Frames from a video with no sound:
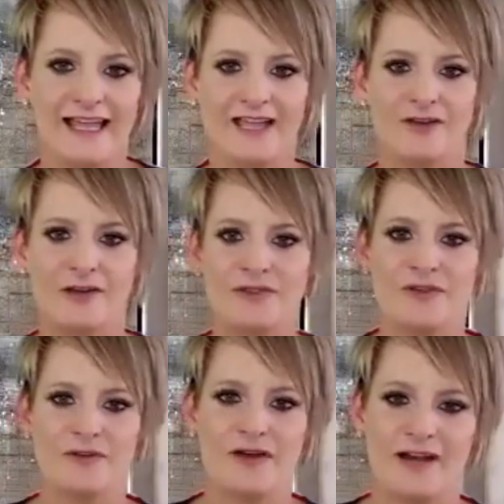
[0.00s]
I agree with
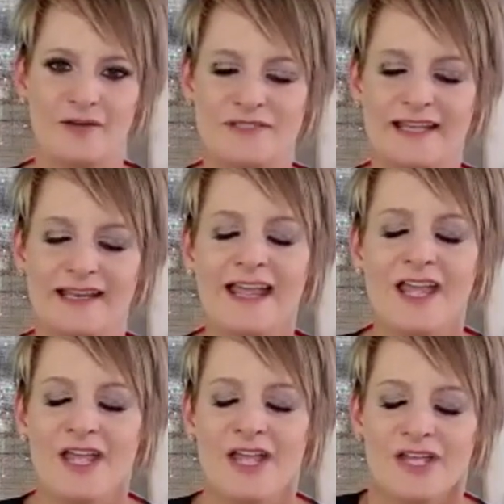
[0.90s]
you 100%.
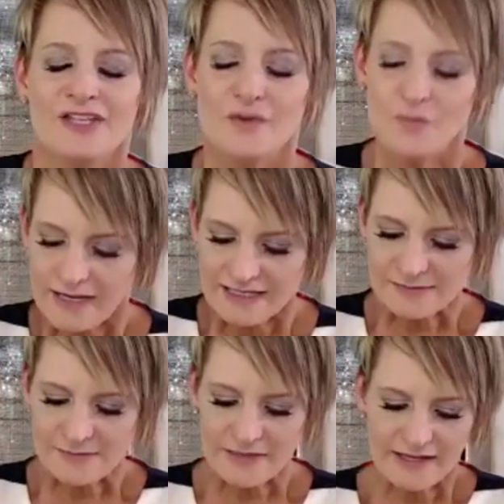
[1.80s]
So what
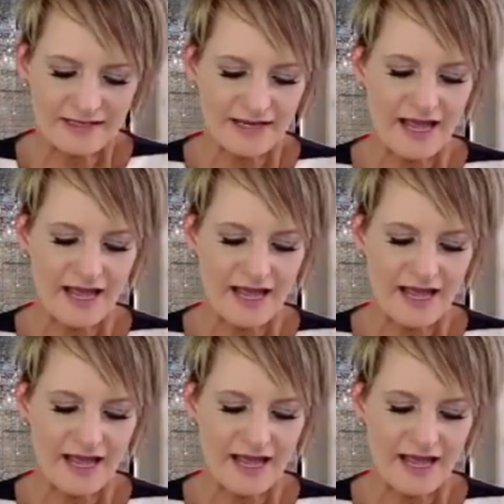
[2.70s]
has been,